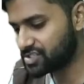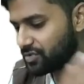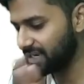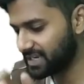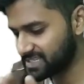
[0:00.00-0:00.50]
your
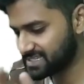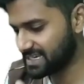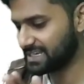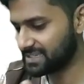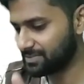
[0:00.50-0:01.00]

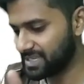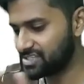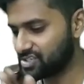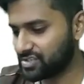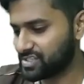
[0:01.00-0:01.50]
understanding
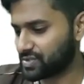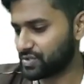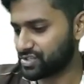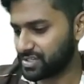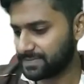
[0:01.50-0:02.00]
based on this
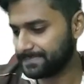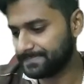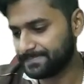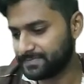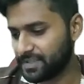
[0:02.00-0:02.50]
question?
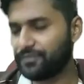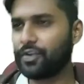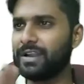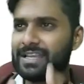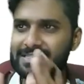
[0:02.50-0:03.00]
If you
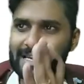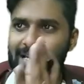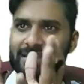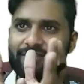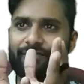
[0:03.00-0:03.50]

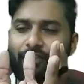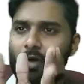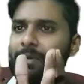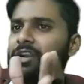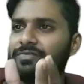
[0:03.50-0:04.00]
understand the
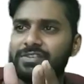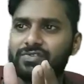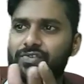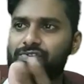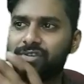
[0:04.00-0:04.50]
format of this
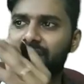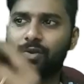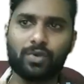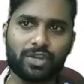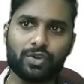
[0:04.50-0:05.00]
question, then
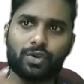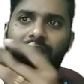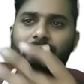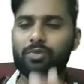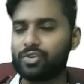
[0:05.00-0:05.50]
only you can
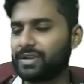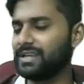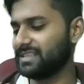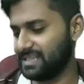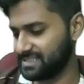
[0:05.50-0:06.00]
able to get
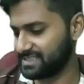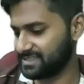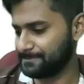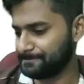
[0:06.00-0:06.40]
the answer.